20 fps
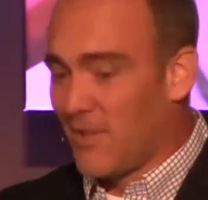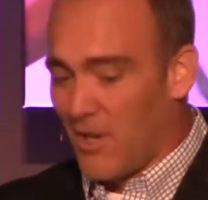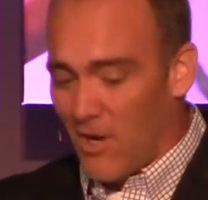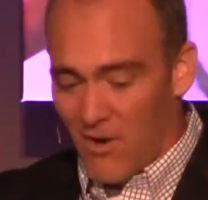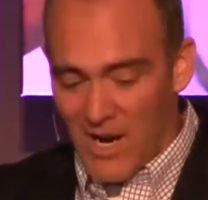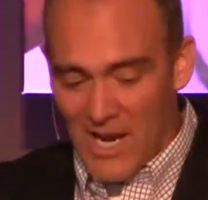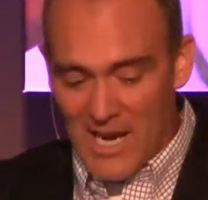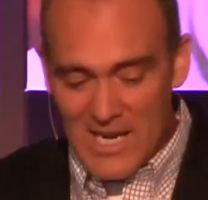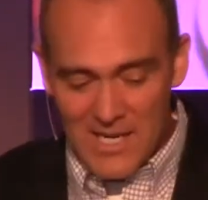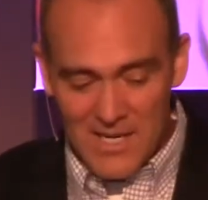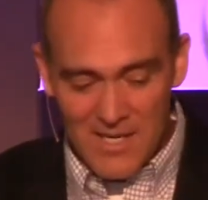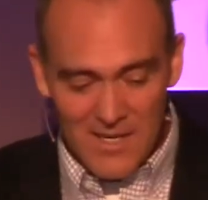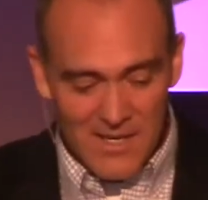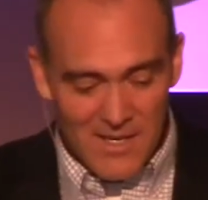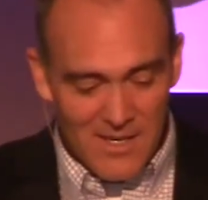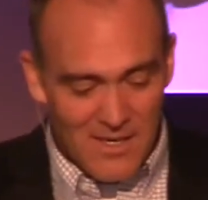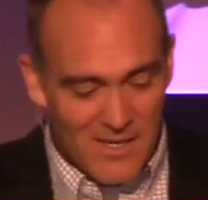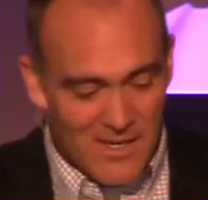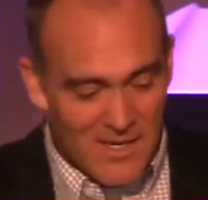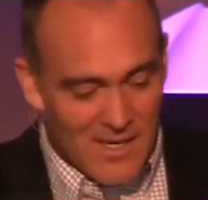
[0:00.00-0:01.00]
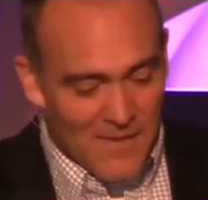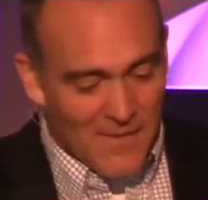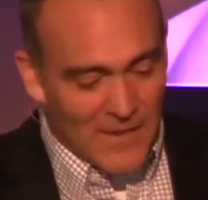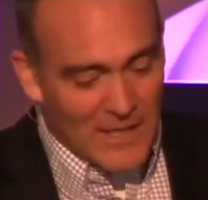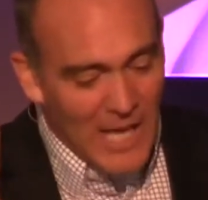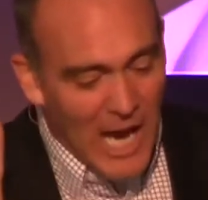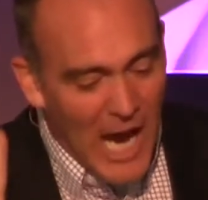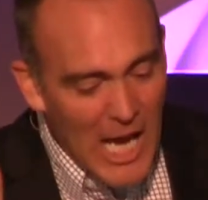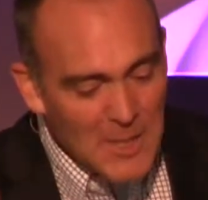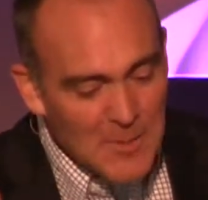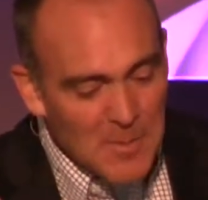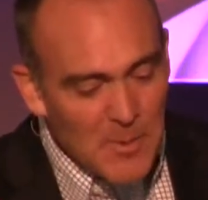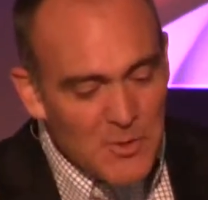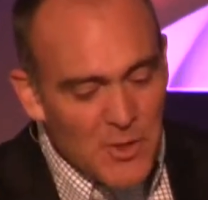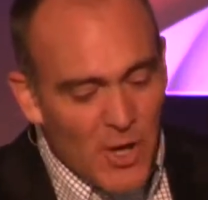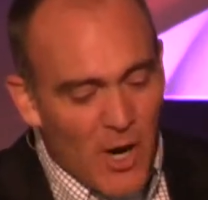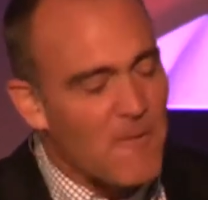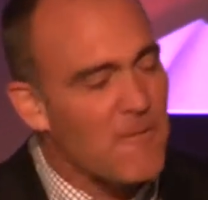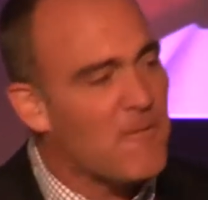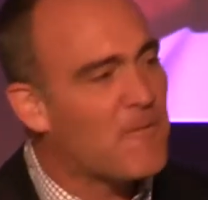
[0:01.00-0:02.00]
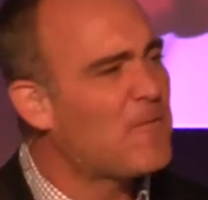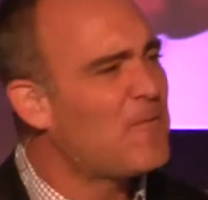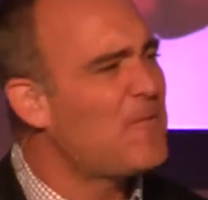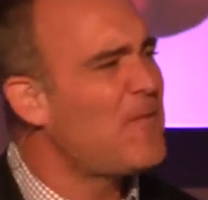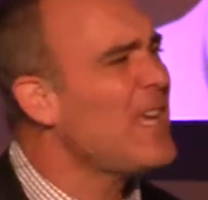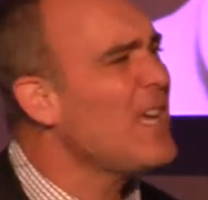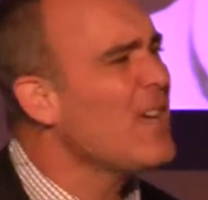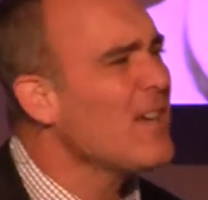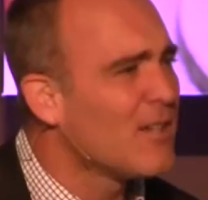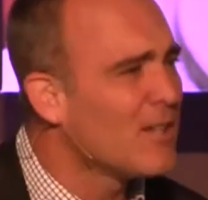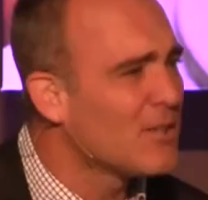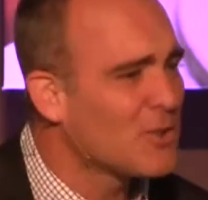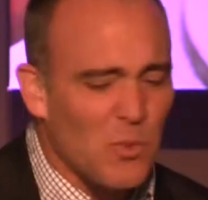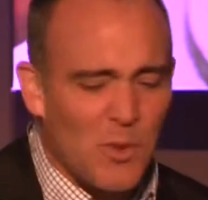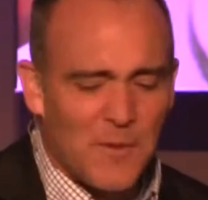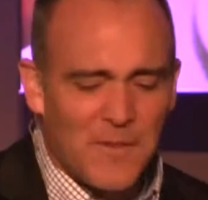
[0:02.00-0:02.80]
All right? The Gospels are filled